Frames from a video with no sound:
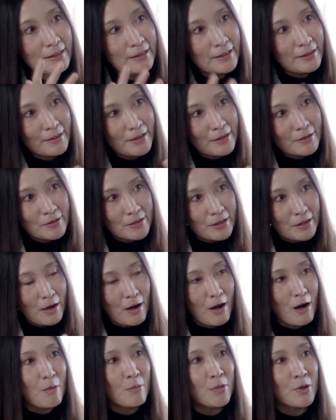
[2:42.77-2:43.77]
the things in
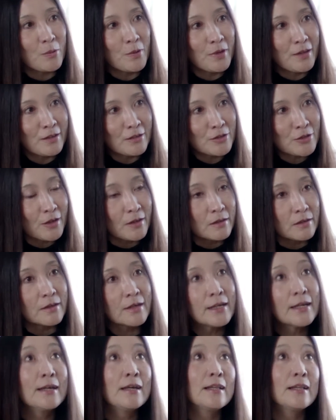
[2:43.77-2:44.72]
harmony with each other.